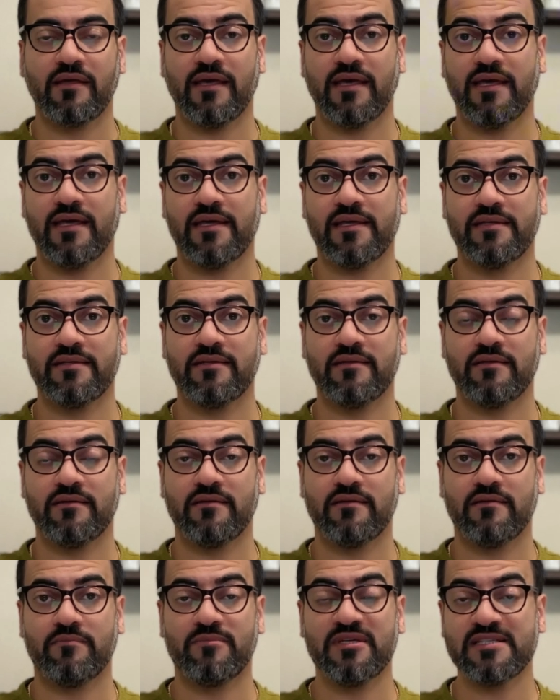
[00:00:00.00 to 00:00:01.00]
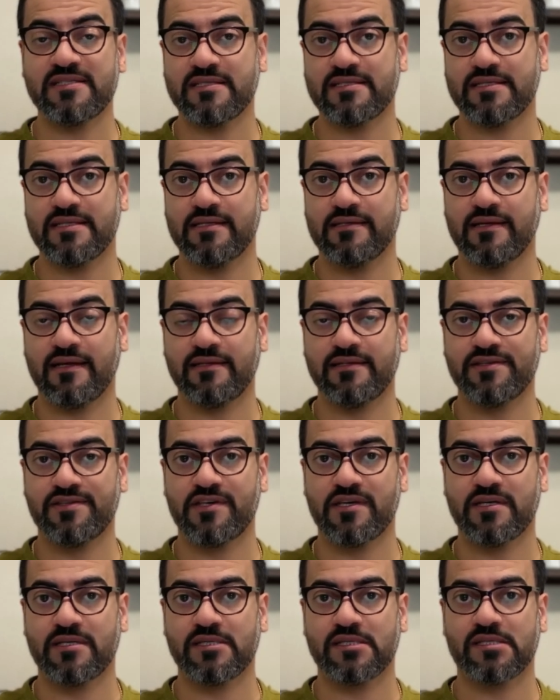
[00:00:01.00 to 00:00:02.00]
and business
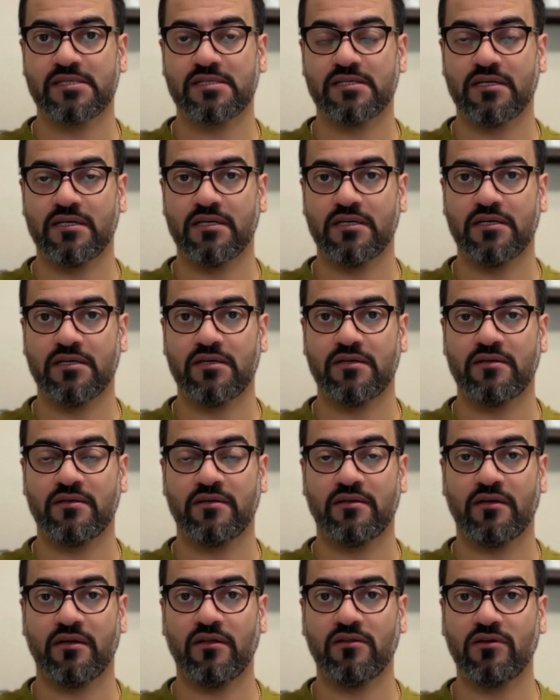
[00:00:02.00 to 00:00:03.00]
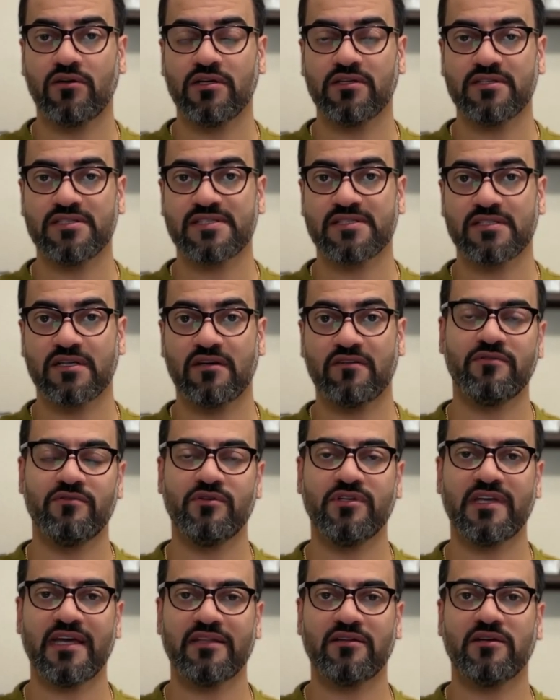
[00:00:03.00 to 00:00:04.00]
intelligence. A lot of stuff, you
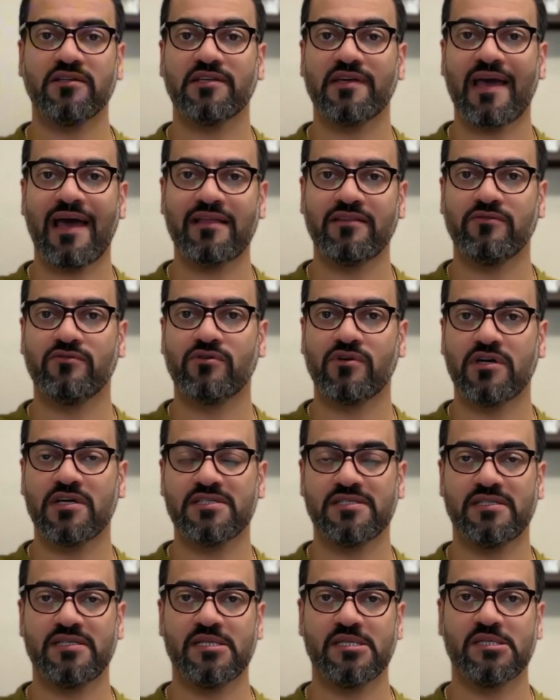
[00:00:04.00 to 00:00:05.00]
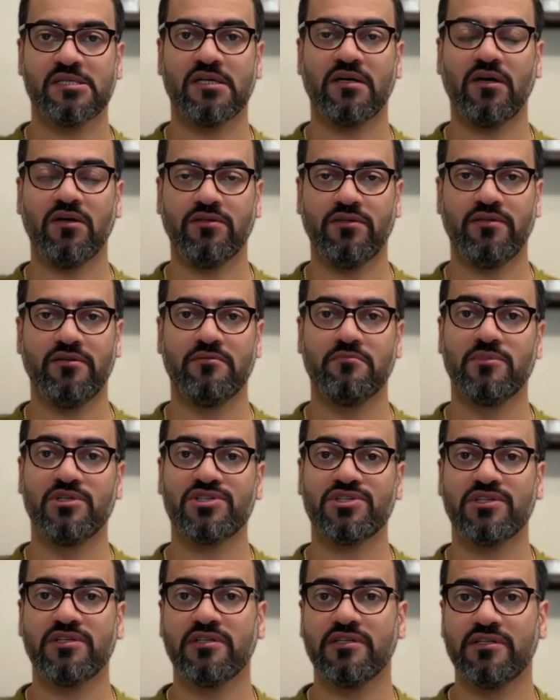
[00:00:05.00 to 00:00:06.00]
cannot categorize these under
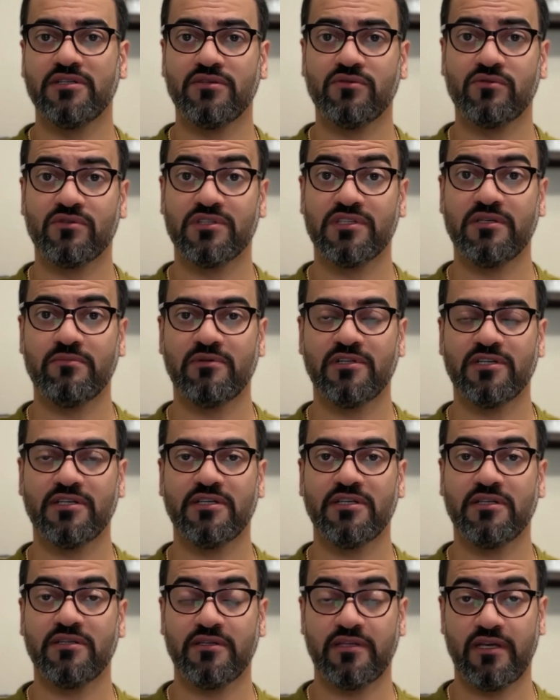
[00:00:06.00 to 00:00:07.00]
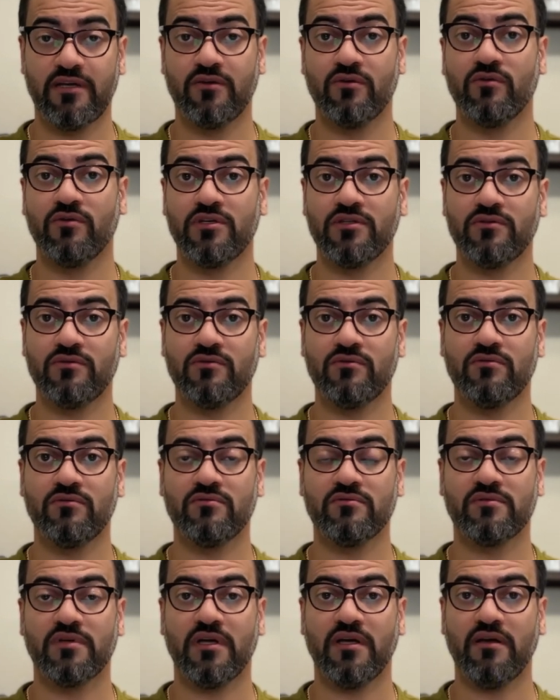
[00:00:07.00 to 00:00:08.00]
machine learning or deep learning. They go into
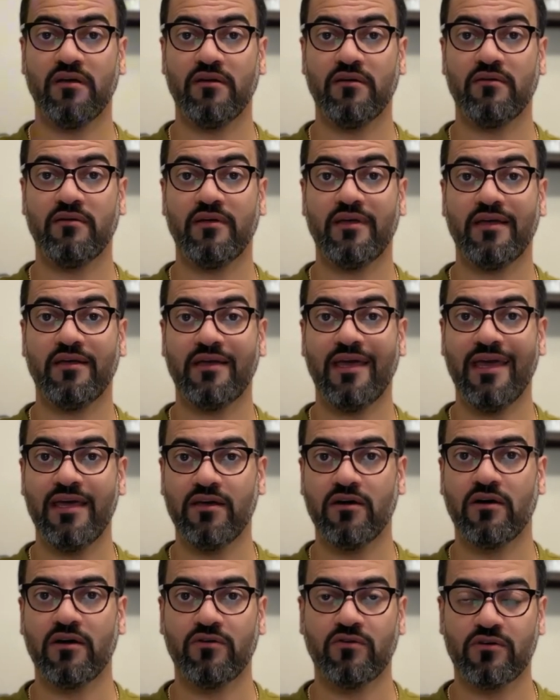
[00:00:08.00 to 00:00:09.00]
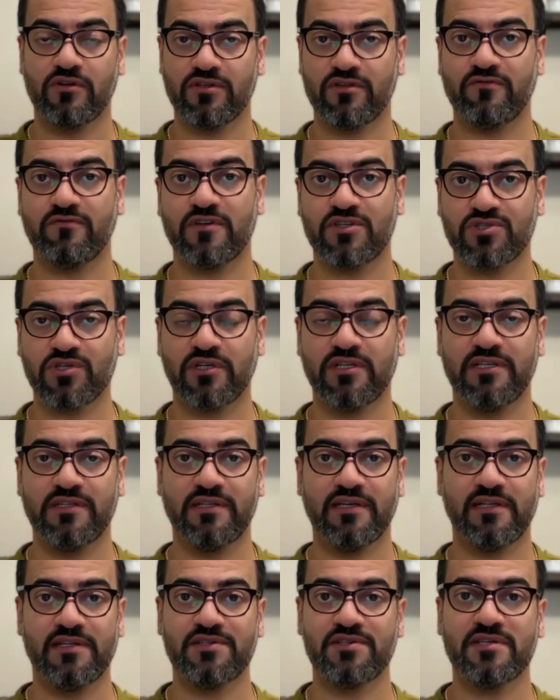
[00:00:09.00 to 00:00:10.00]
AI or artificial
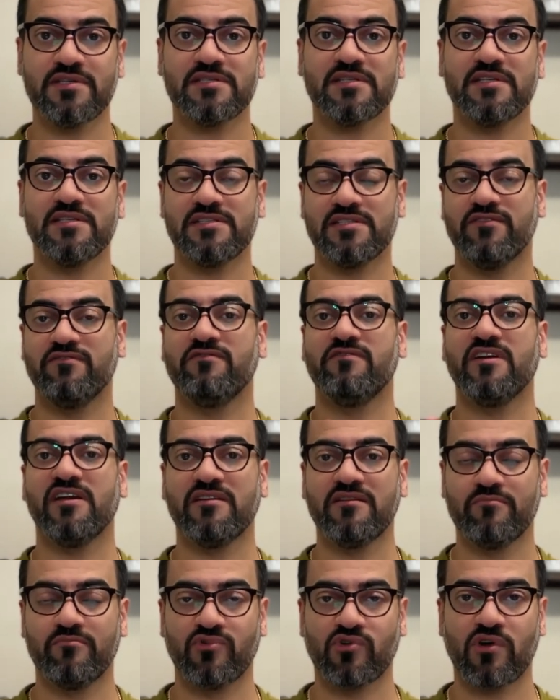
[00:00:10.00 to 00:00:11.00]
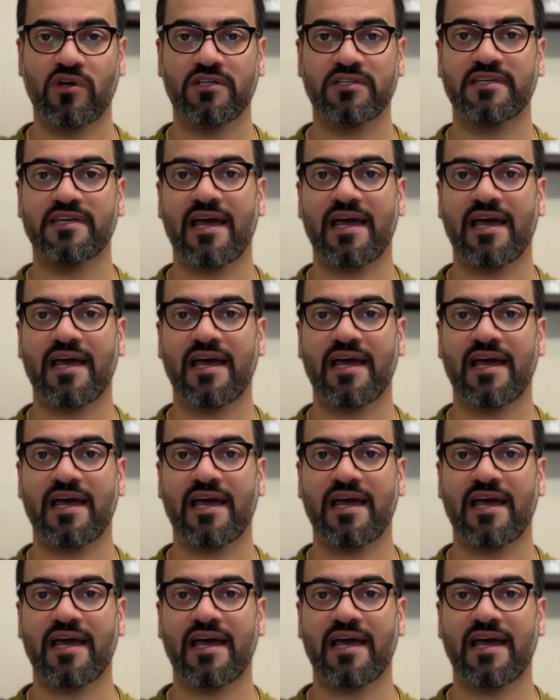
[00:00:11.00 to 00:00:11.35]
intelligence. It's a very broad